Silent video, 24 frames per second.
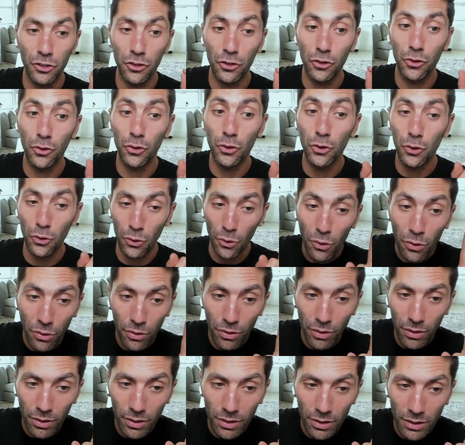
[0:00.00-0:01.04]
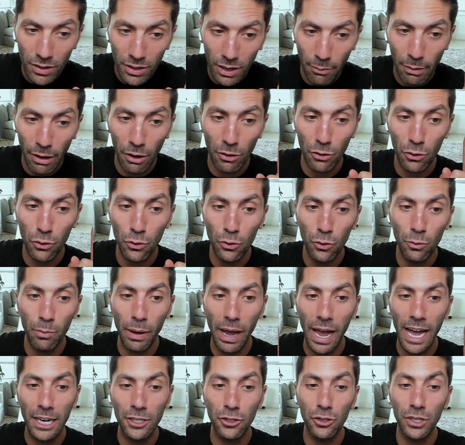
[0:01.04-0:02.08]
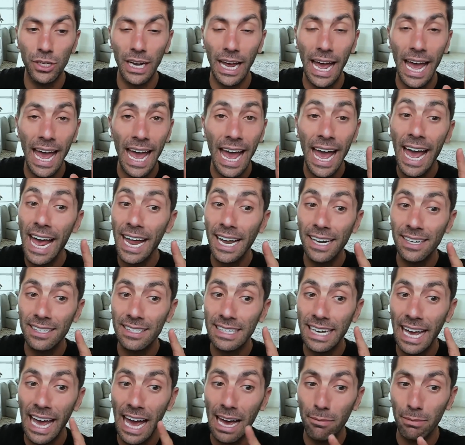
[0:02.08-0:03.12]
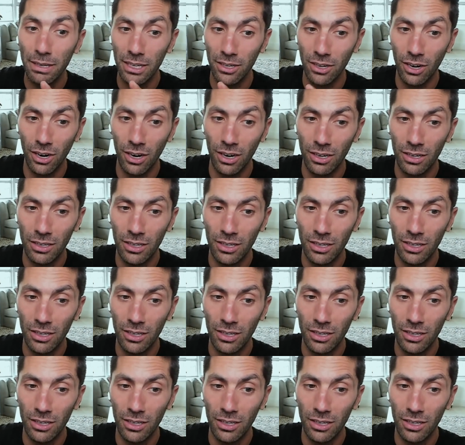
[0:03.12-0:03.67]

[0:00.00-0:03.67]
truth about who Patrick and Gabby are,